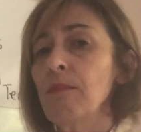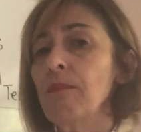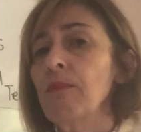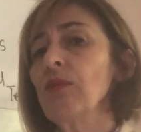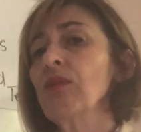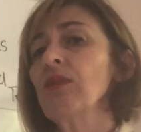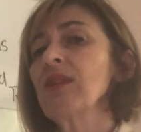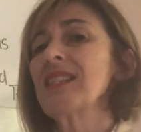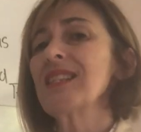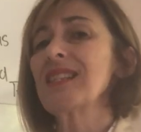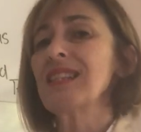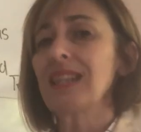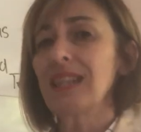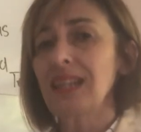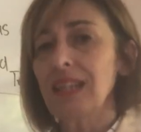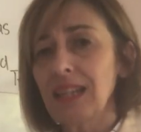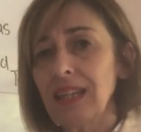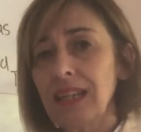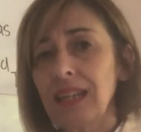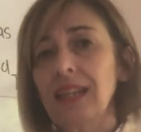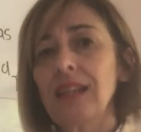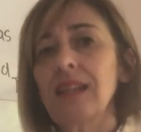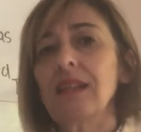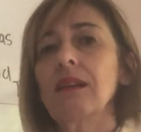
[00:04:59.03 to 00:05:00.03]
boys
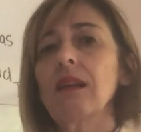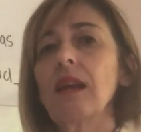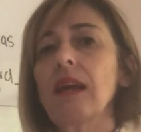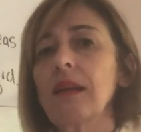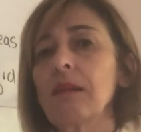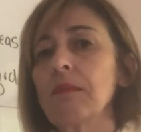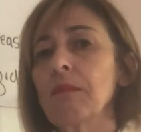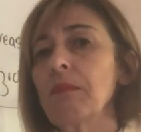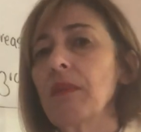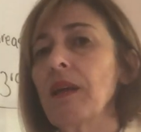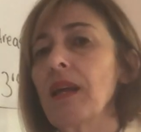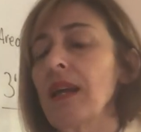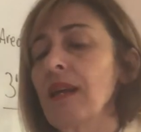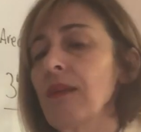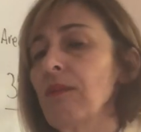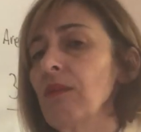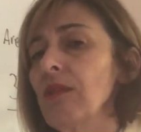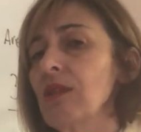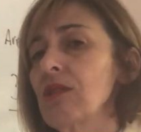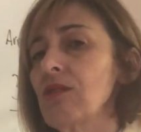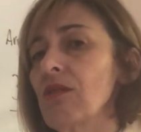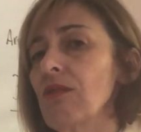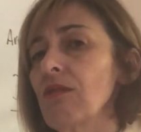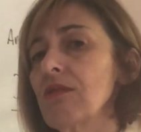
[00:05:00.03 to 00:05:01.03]
getting in and playing
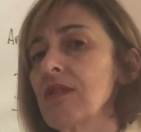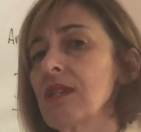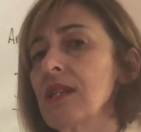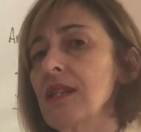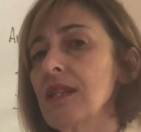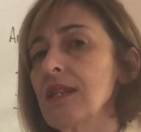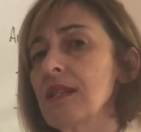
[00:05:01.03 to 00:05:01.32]
with dolls and